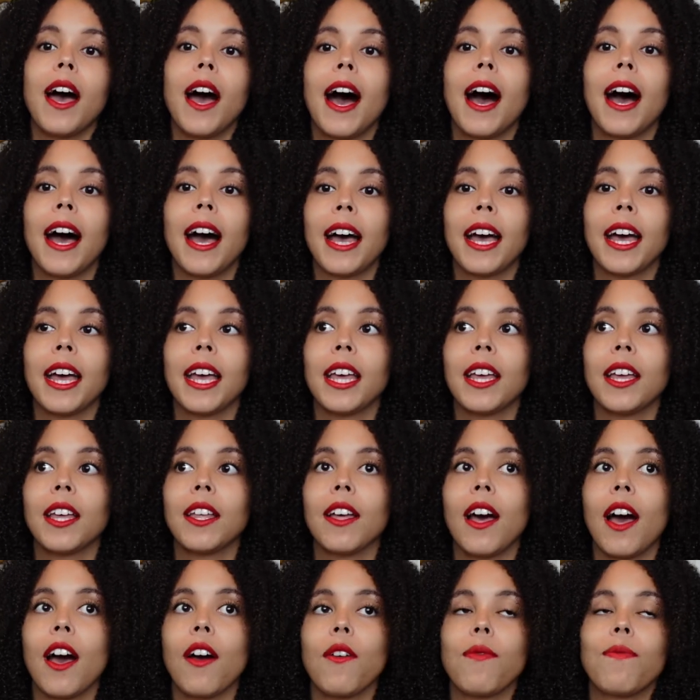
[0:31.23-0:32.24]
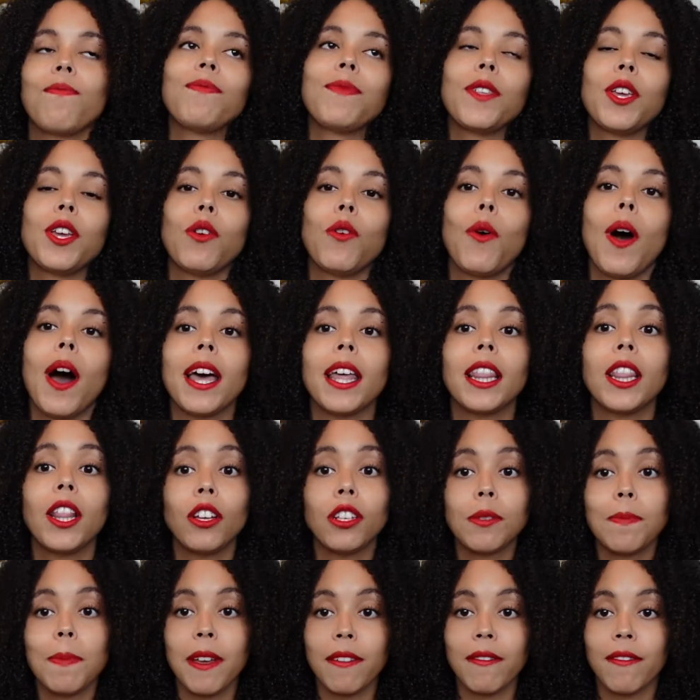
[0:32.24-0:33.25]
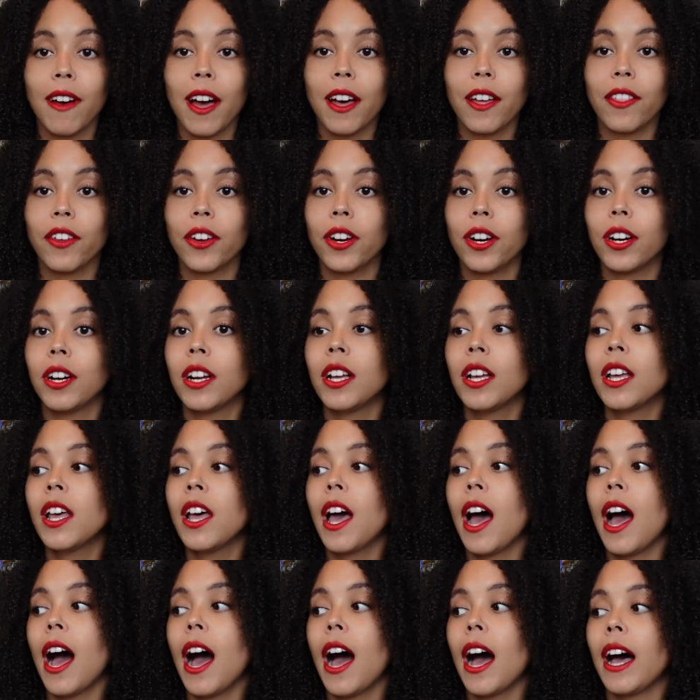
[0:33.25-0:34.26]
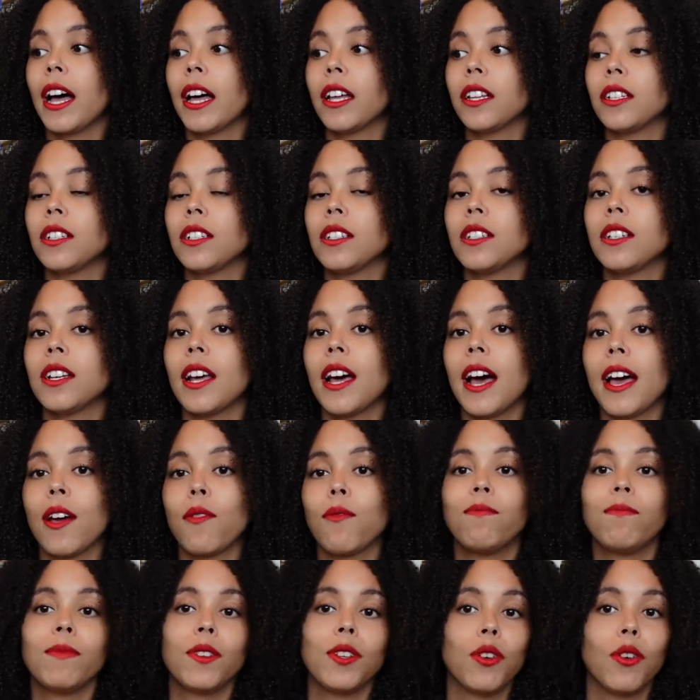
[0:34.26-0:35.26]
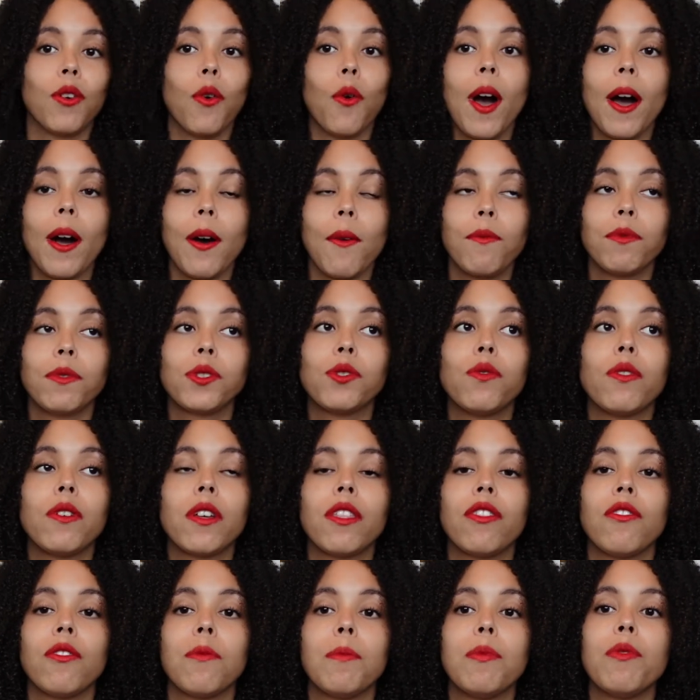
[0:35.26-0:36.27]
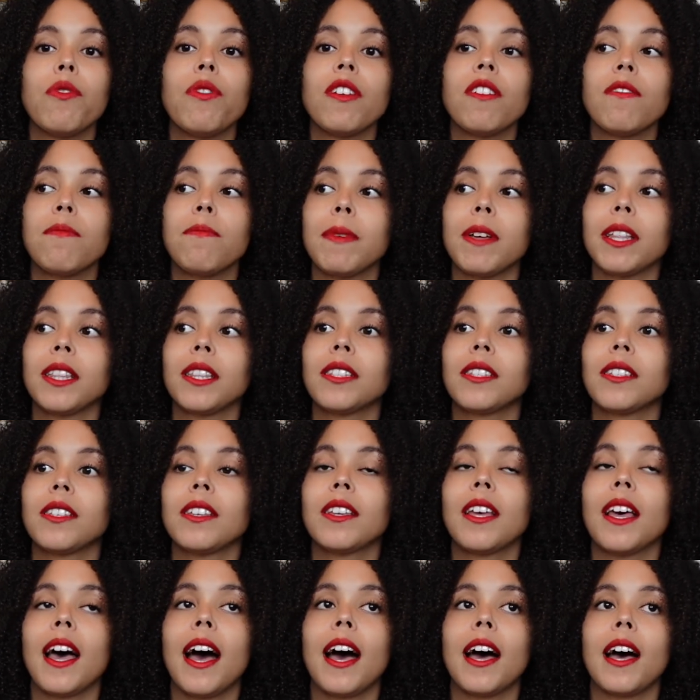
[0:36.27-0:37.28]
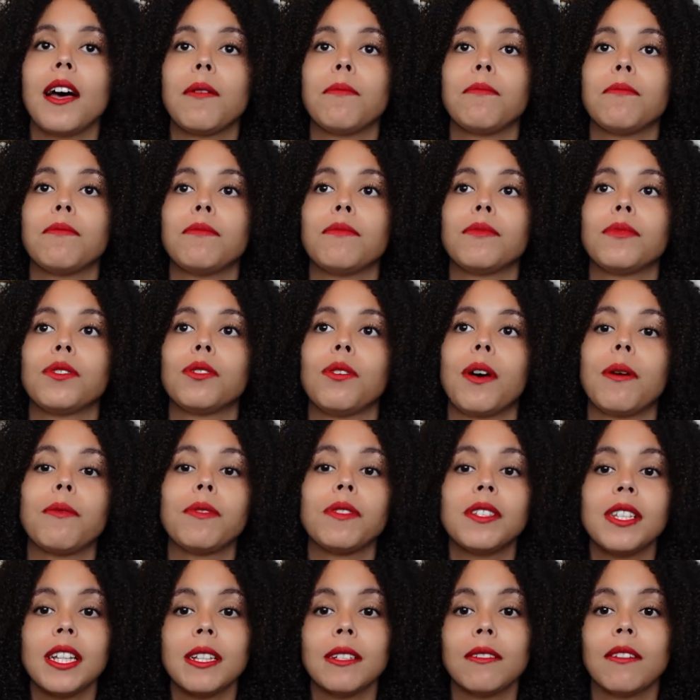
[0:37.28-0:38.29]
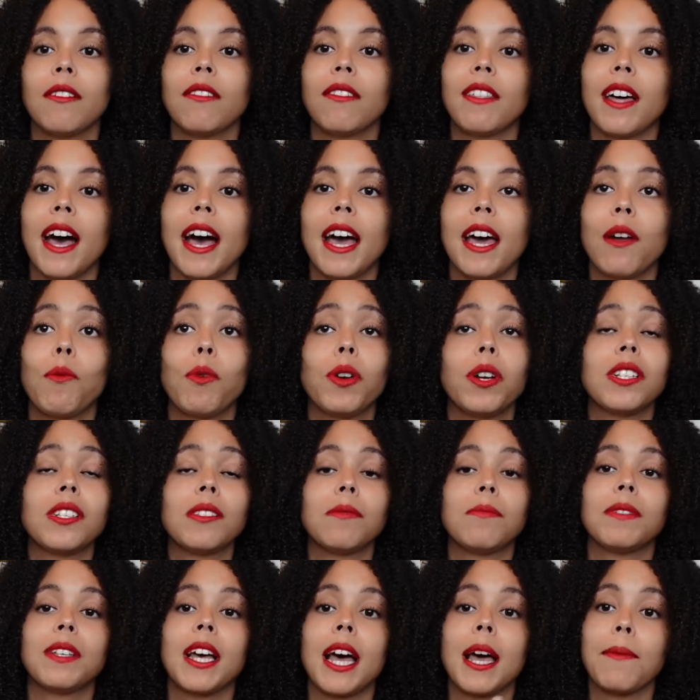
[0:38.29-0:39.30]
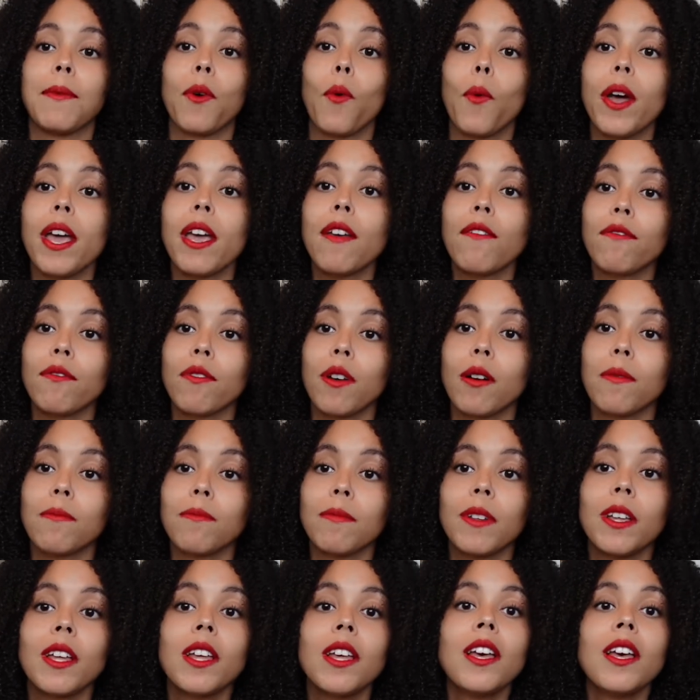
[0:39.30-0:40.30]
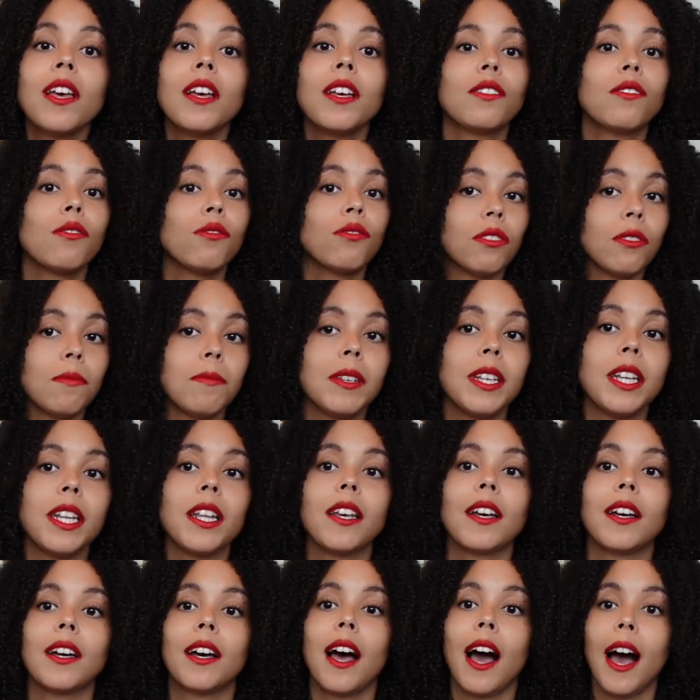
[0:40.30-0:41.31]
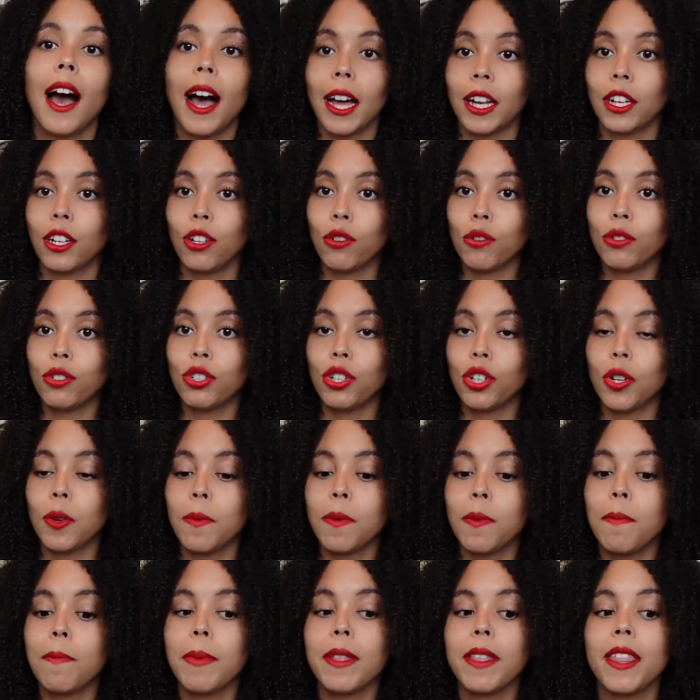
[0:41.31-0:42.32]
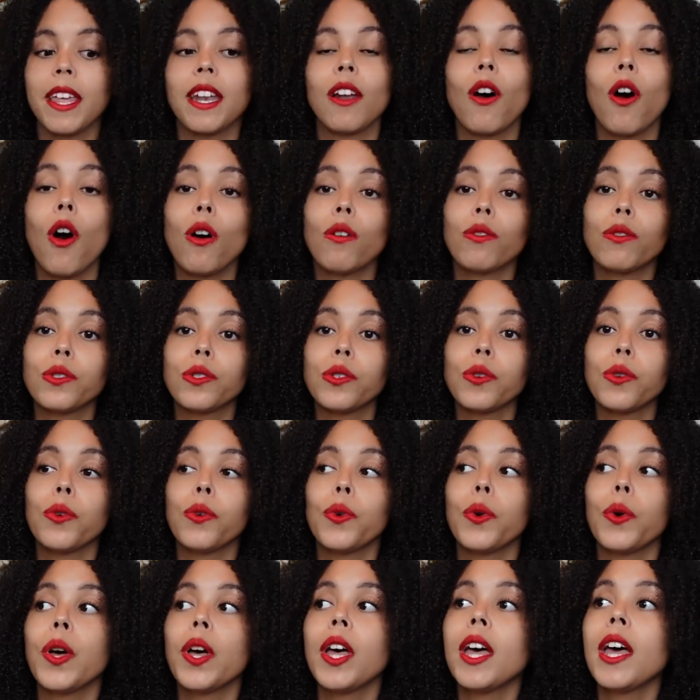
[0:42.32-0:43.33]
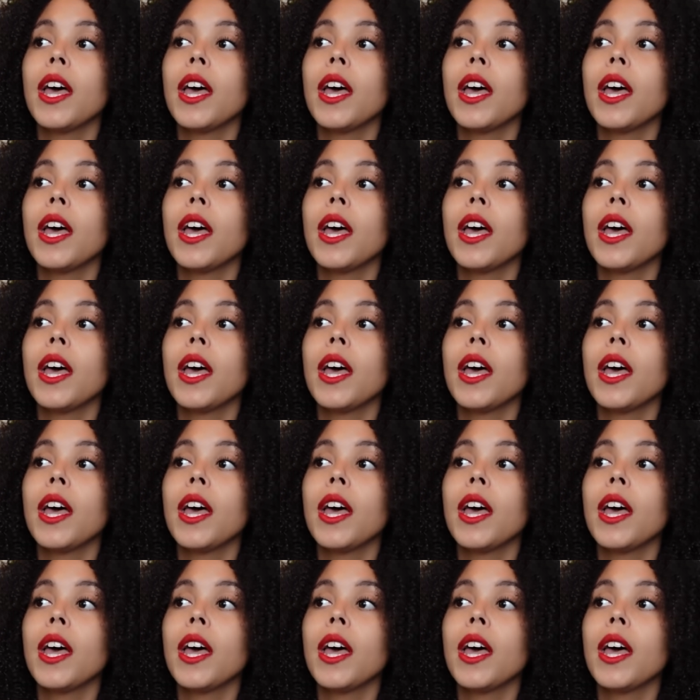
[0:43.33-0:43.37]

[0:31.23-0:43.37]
I, you know, I lost my father and I, you know, was going through bereavement. Um, so I was dealing with that and wanted some time away from social media and YouTube. But then also